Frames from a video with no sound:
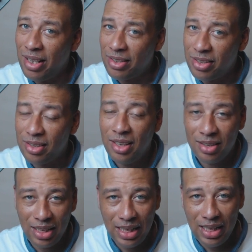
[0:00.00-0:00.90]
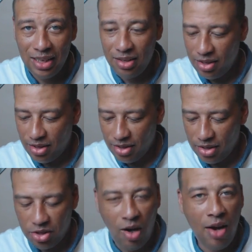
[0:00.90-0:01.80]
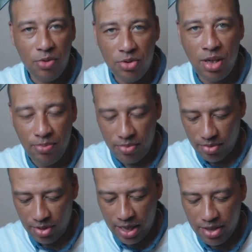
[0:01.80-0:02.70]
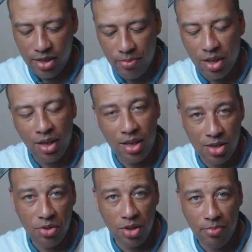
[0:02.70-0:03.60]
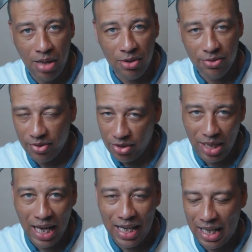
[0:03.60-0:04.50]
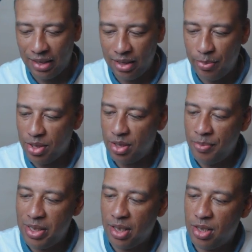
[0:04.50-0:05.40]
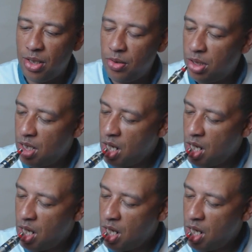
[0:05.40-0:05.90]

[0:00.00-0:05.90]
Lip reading: section, the heat travels up that chimney into your mouth, and you got hot lips. Let me take a toke.